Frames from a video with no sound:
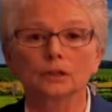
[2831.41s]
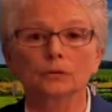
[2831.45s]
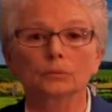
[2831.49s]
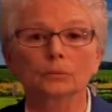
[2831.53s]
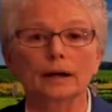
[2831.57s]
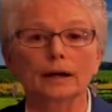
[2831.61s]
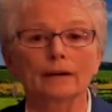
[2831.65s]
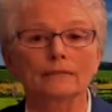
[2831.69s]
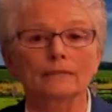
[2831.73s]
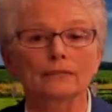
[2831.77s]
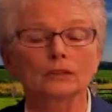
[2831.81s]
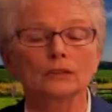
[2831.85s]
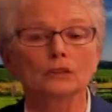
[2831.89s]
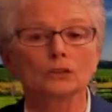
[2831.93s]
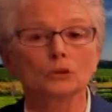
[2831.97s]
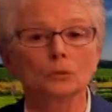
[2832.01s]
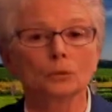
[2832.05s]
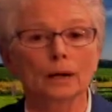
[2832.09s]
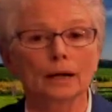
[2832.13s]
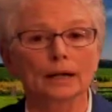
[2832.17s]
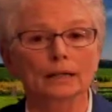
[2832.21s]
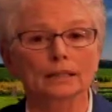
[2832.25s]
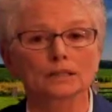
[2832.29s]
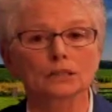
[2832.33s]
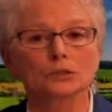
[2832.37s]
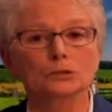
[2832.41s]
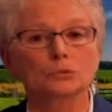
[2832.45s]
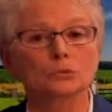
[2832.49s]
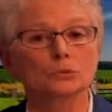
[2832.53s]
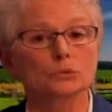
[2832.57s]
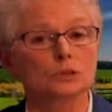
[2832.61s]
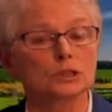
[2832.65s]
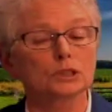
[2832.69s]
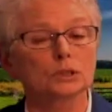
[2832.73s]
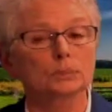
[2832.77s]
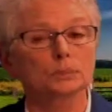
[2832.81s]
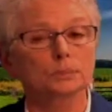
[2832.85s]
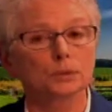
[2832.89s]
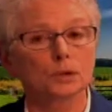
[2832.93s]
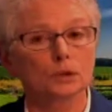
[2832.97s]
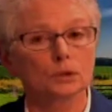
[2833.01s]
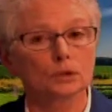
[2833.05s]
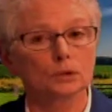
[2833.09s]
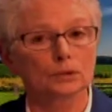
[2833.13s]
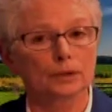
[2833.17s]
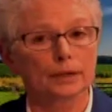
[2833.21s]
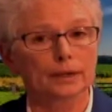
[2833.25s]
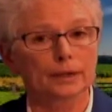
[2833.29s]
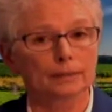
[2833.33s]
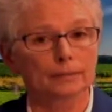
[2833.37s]
around the U.S. through this
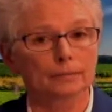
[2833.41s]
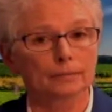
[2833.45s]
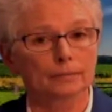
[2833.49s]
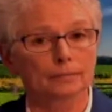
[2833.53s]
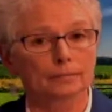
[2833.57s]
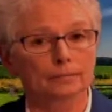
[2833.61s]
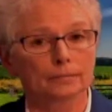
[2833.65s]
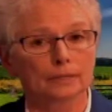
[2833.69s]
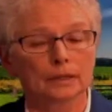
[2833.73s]
program.